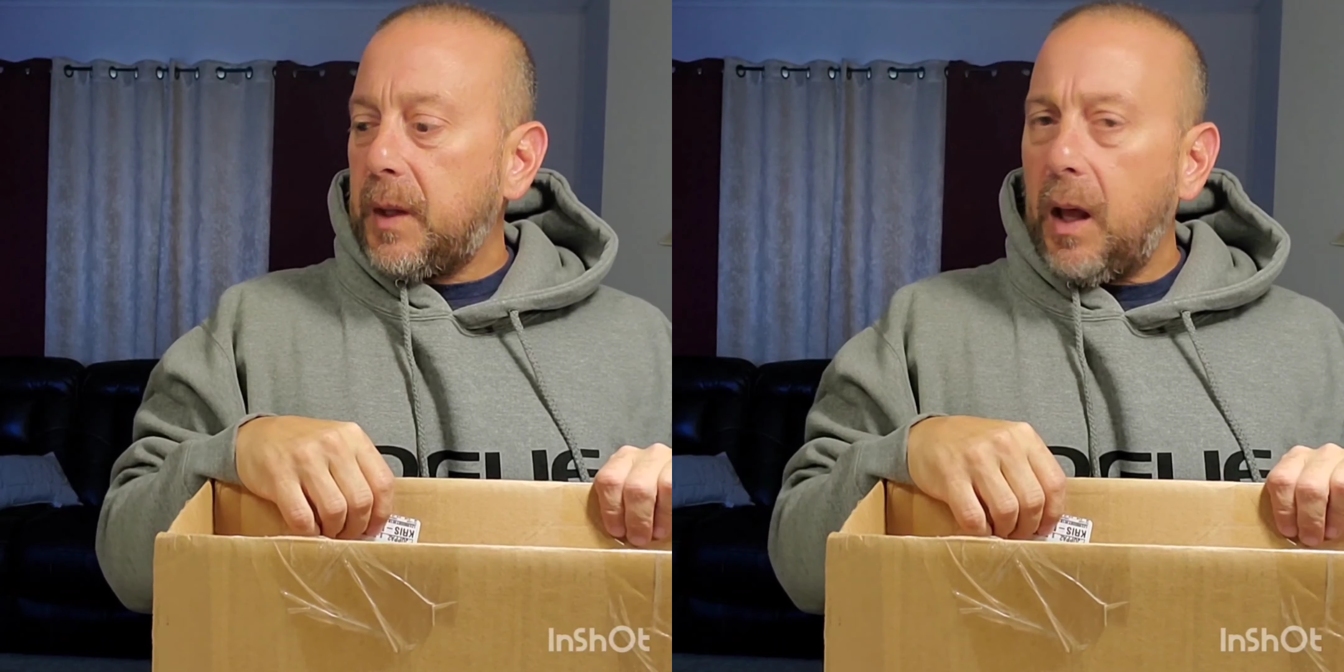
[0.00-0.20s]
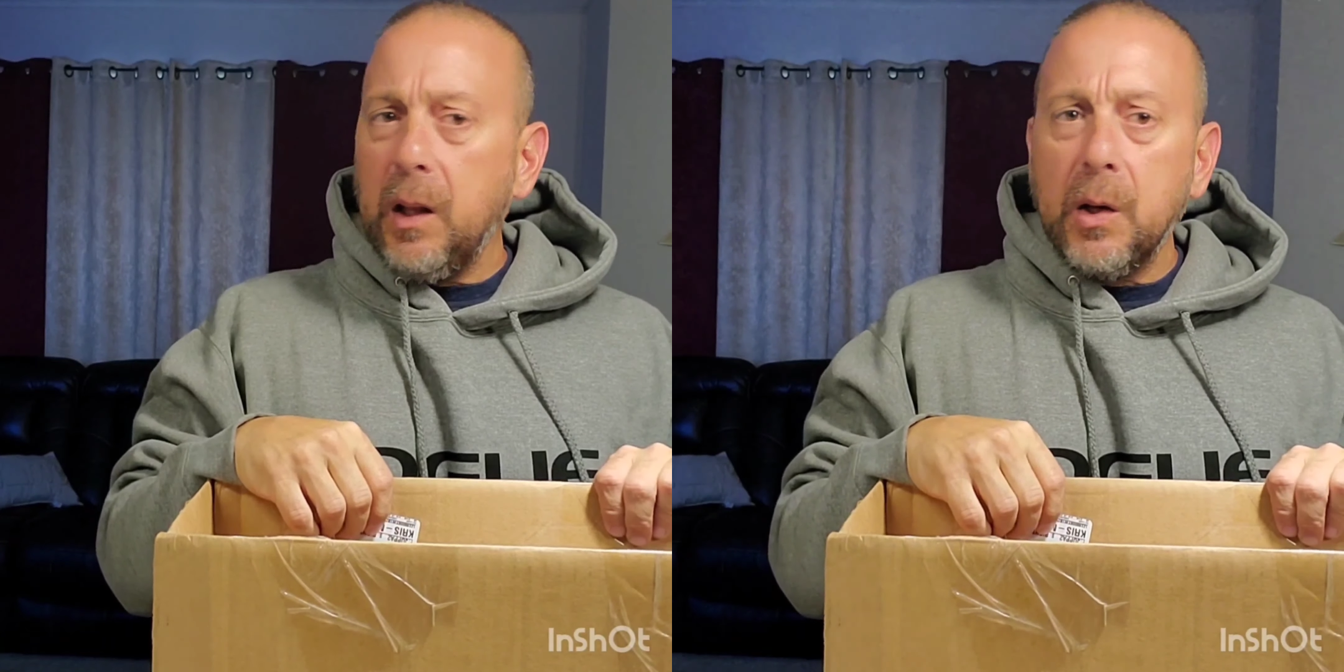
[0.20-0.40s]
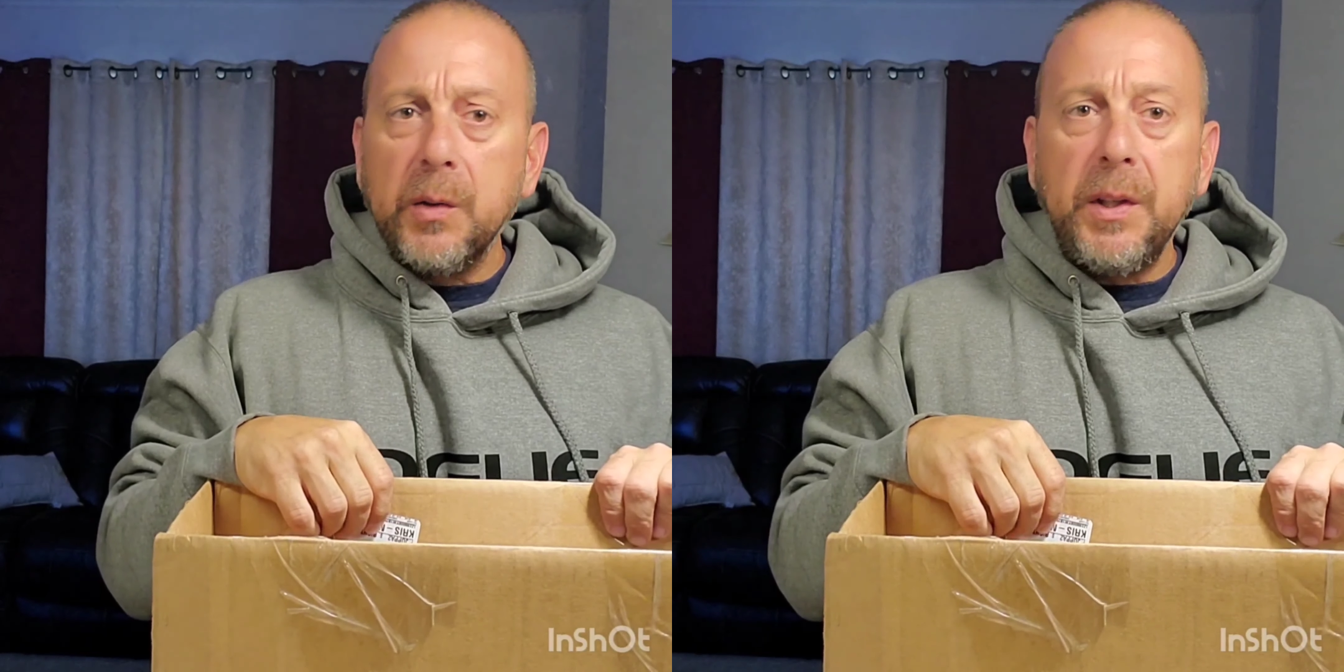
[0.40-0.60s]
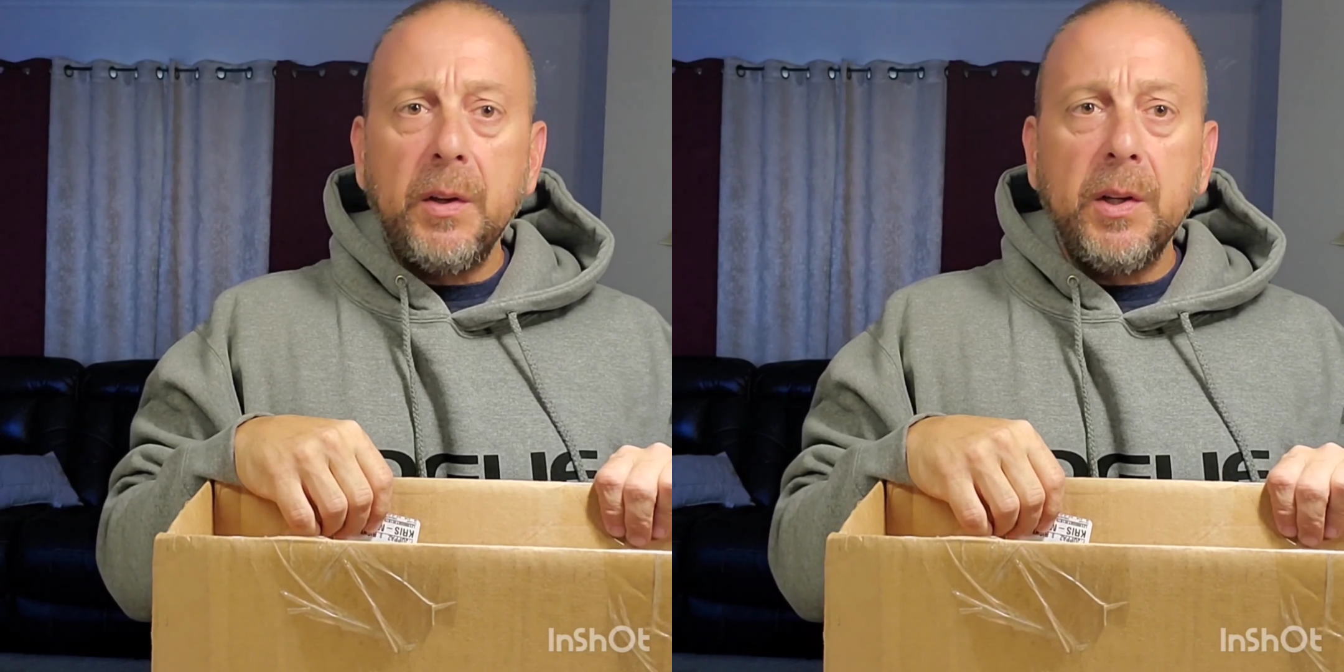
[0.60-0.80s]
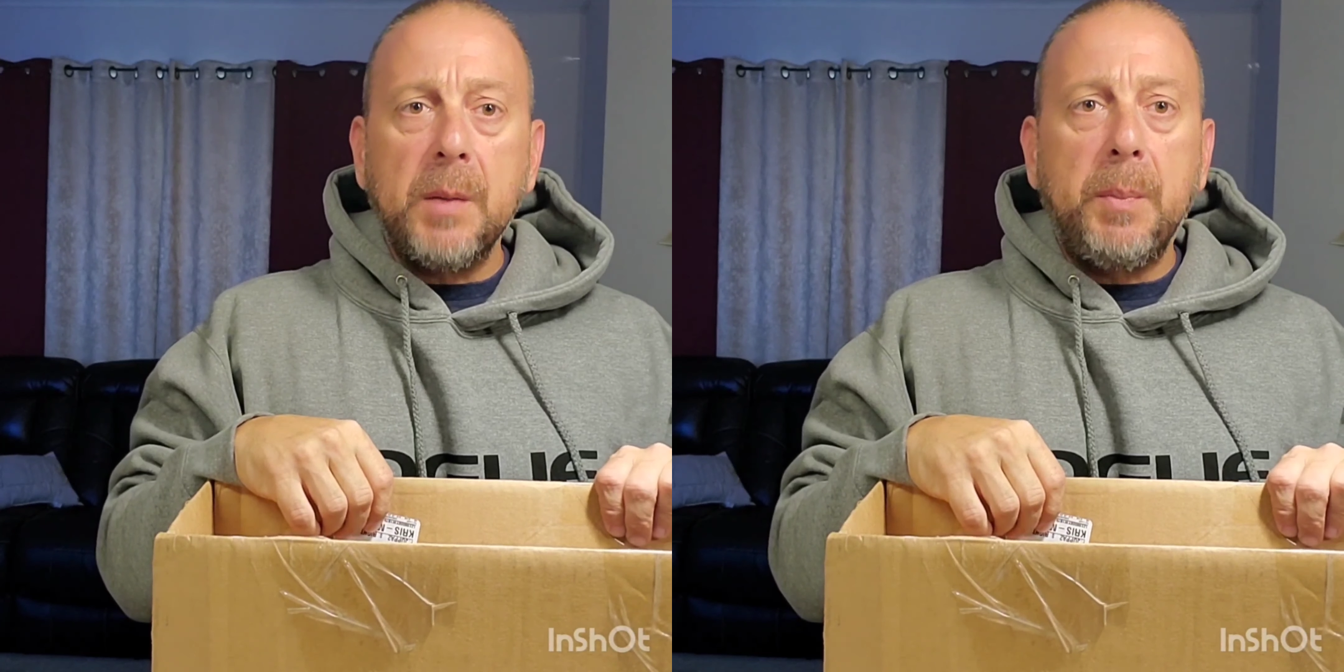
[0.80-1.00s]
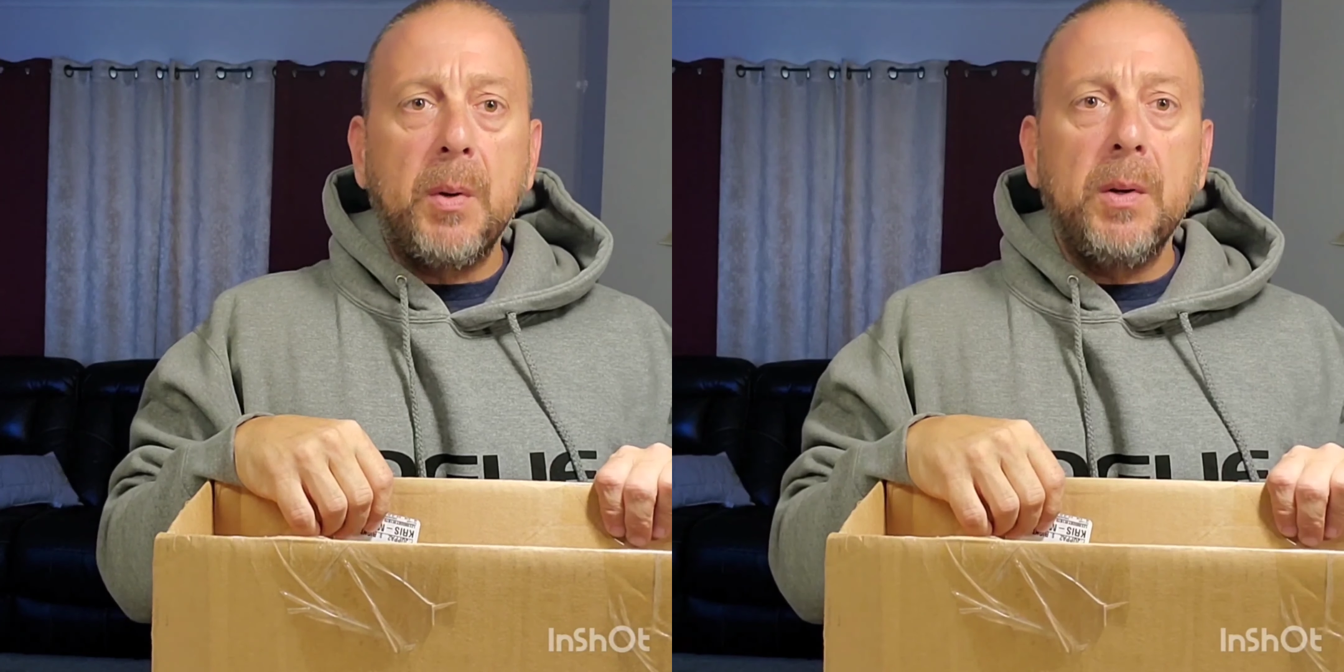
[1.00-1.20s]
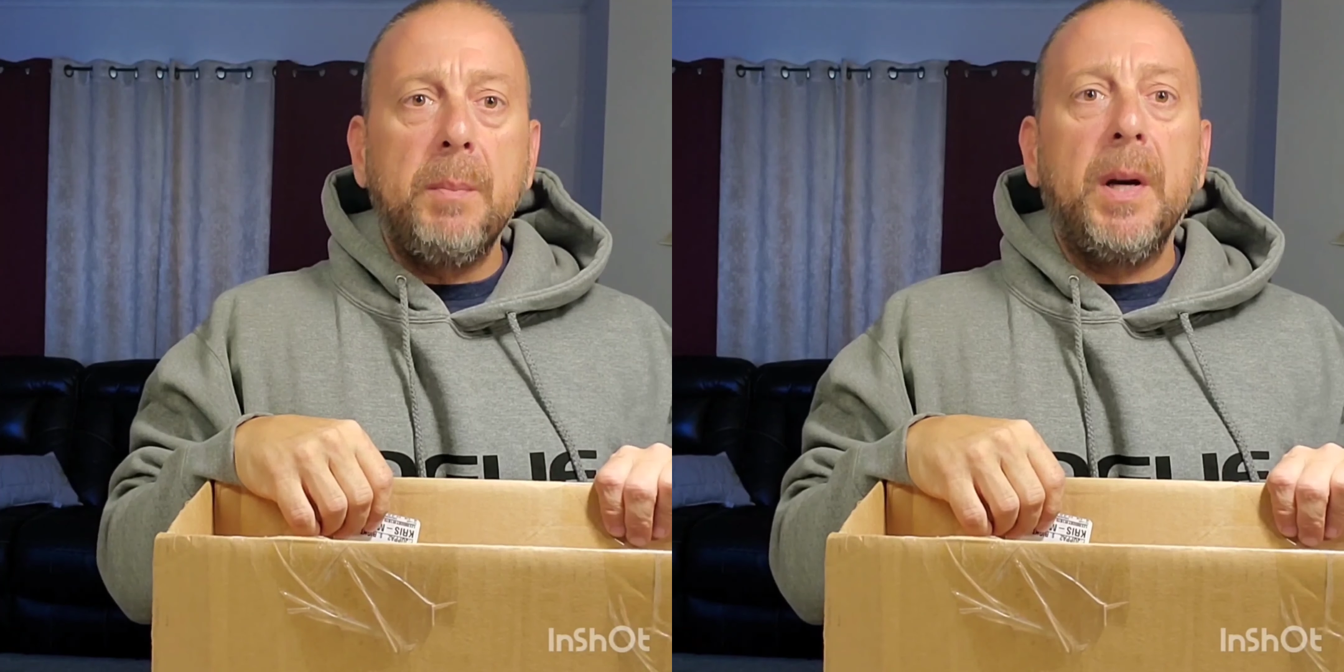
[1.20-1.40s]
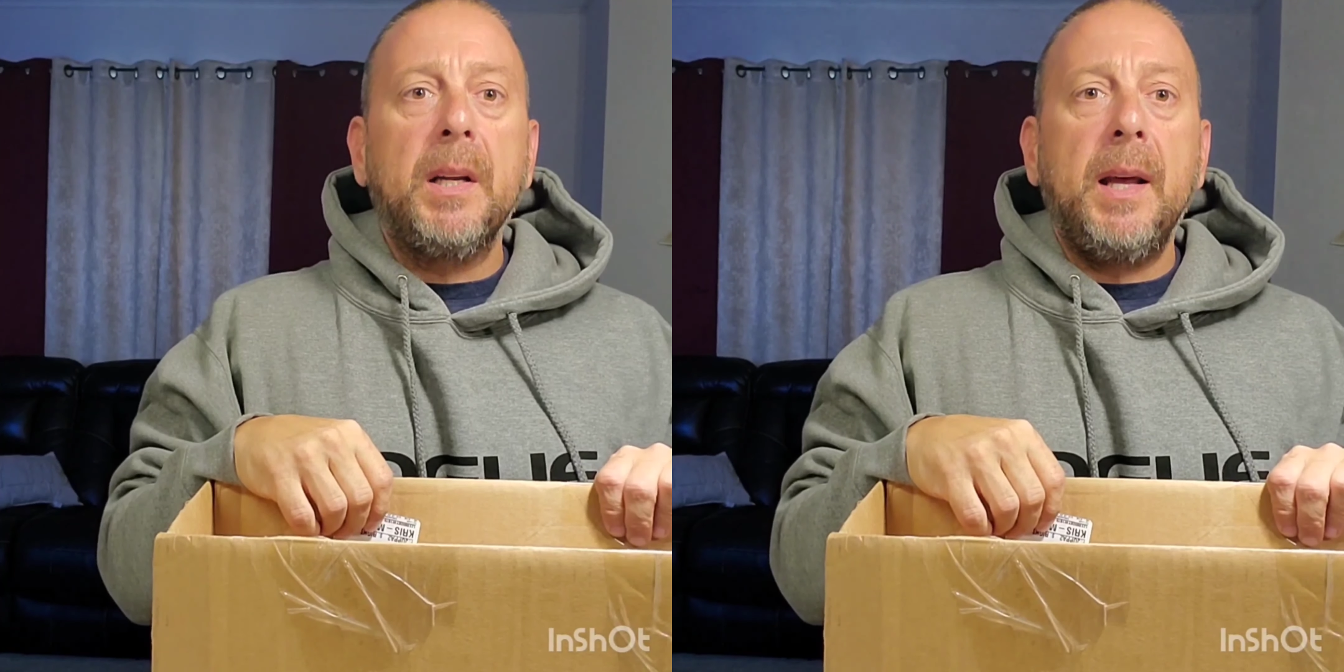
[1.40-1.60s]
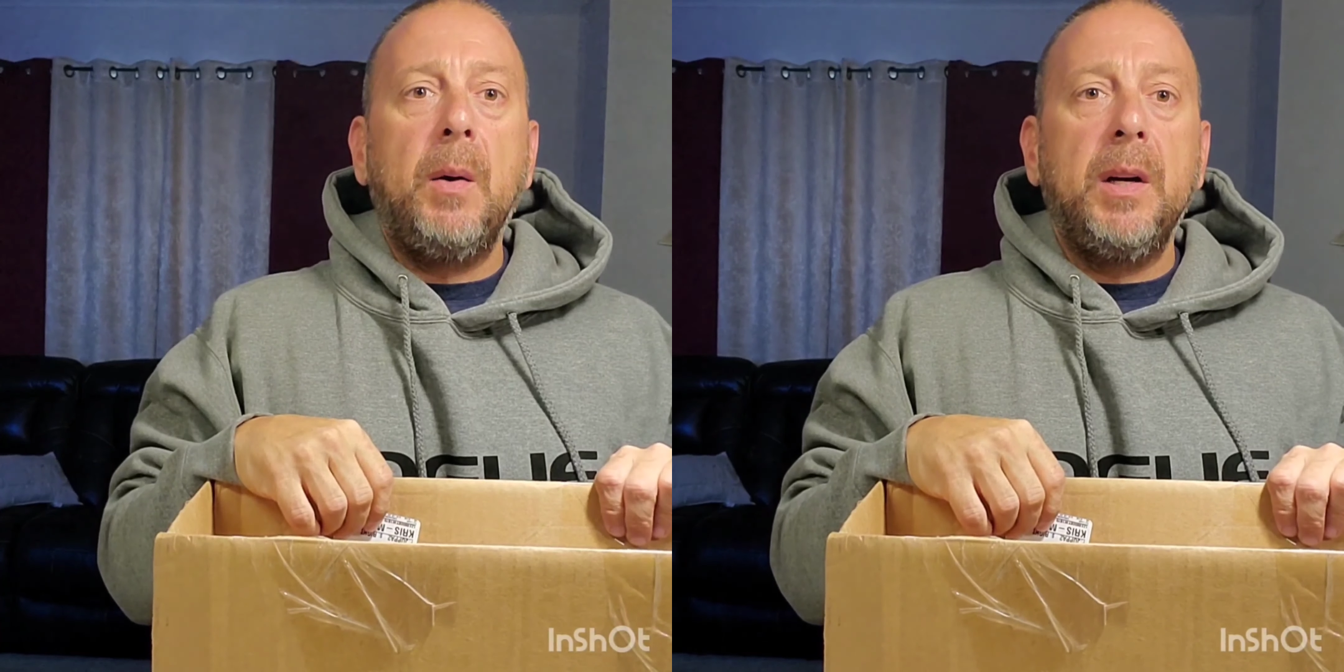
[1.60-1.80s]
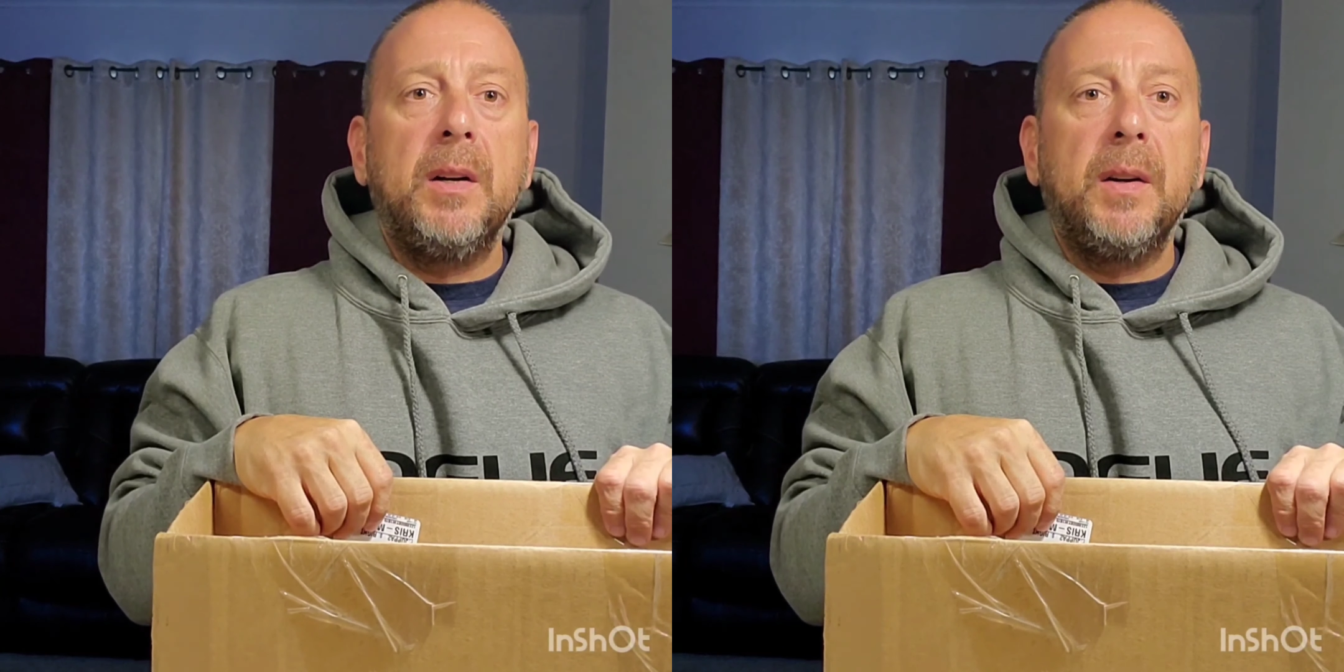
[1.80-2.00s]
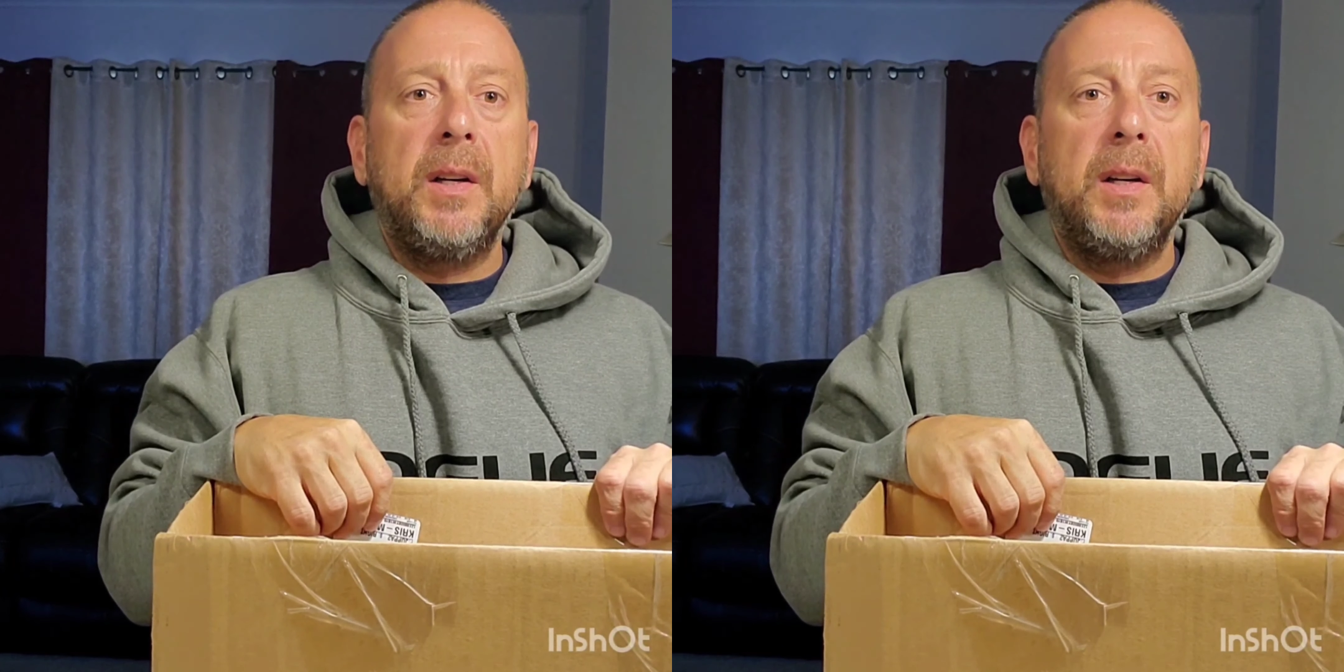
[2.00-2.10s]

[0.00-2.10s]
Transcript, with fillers: a little deal you could put on the bike that way your,